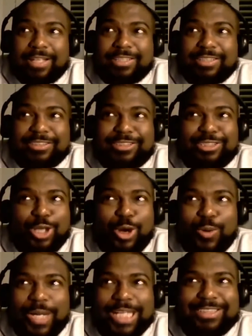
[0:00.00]

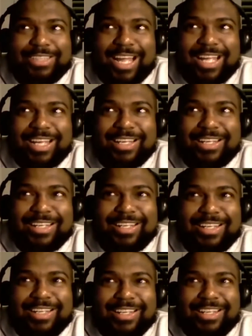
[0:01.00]
So it's like
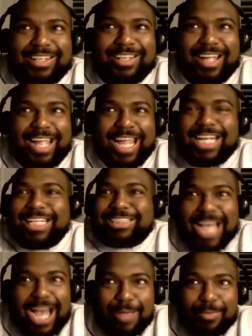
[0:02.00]

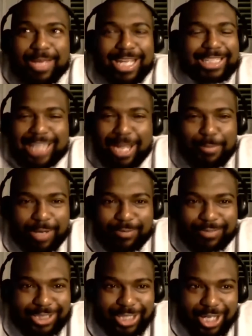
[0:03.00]
anytime
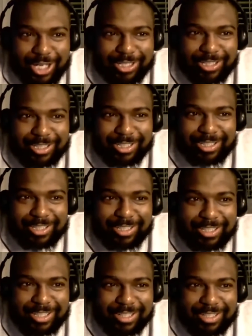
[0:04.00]
I've done
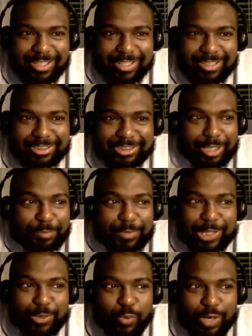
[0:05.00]

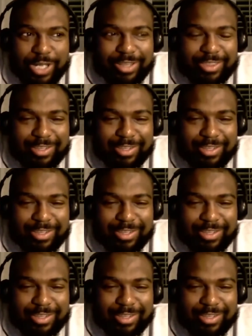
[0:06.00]
something with